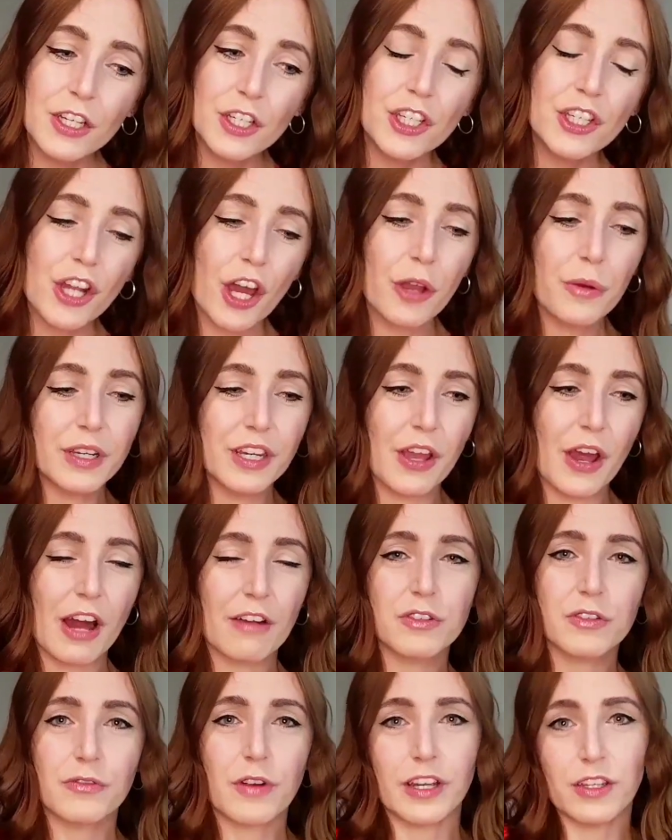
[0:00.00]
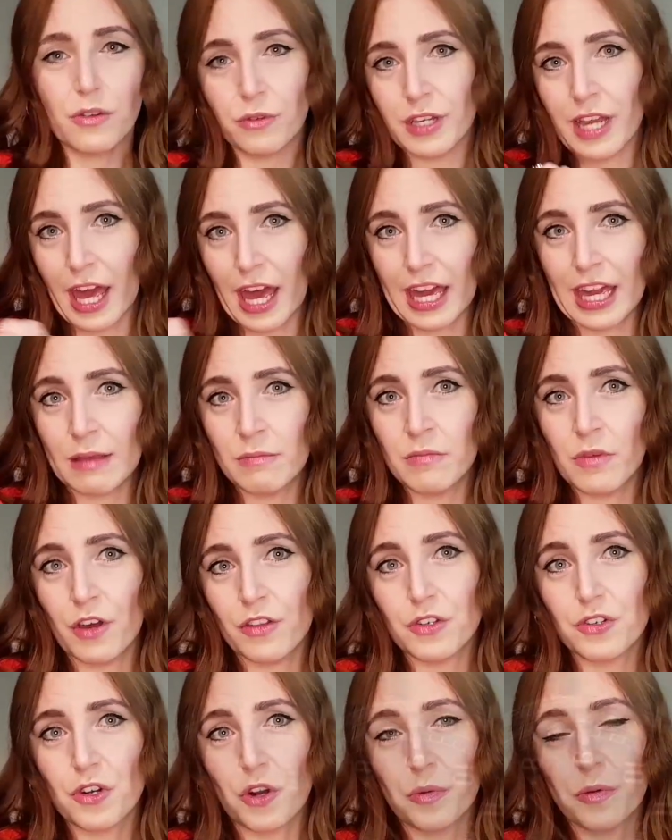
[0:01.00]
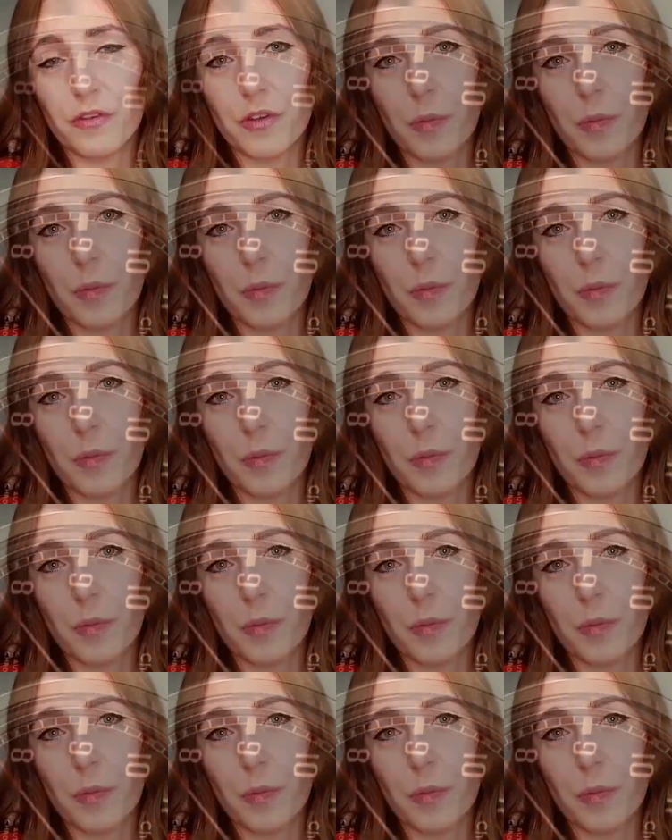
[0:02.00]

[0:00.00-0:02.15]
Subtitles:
you know when you have to write your name at the top of